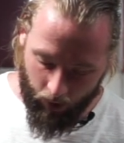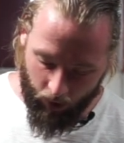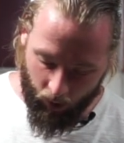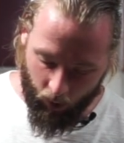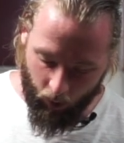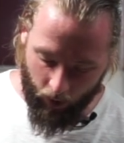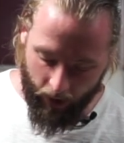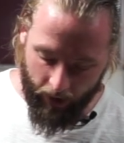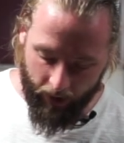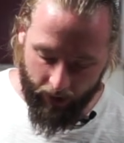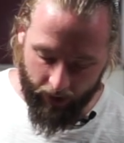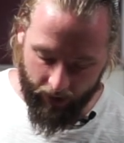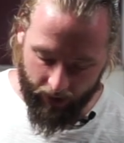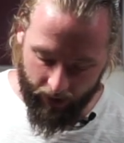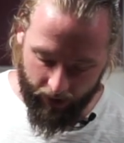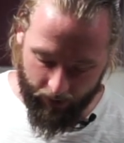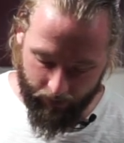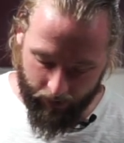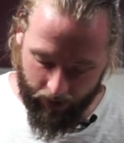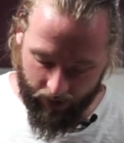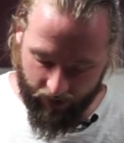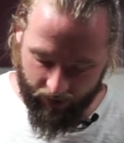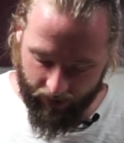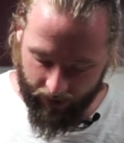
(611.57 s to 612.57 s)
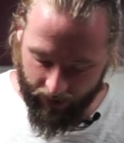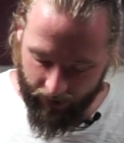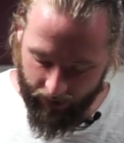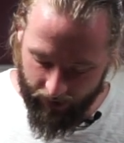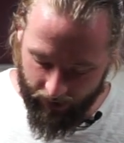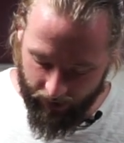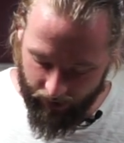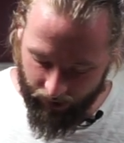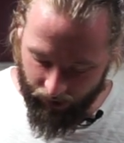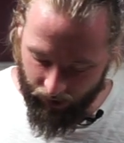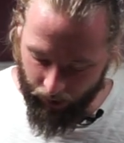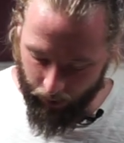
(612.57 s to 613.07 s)
creating a
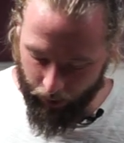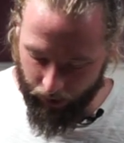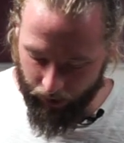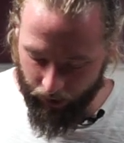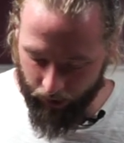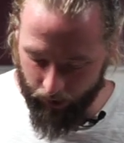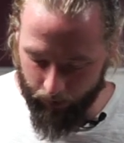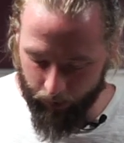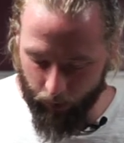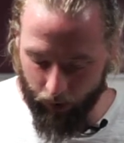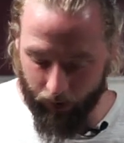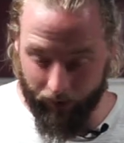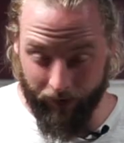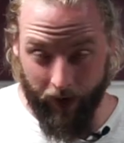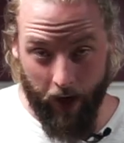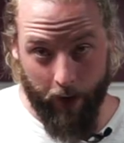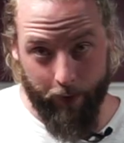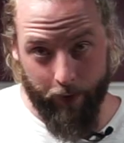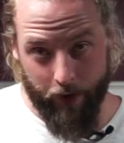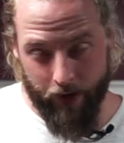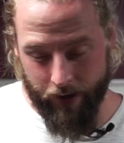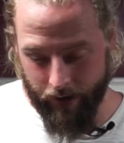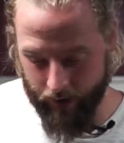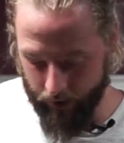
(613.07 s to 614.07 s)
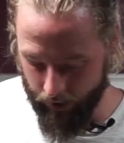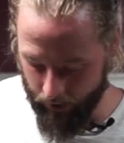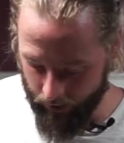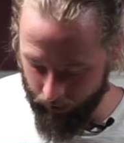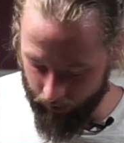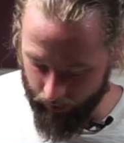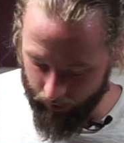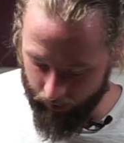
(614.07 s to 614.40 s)
slightly juicier, more vibrant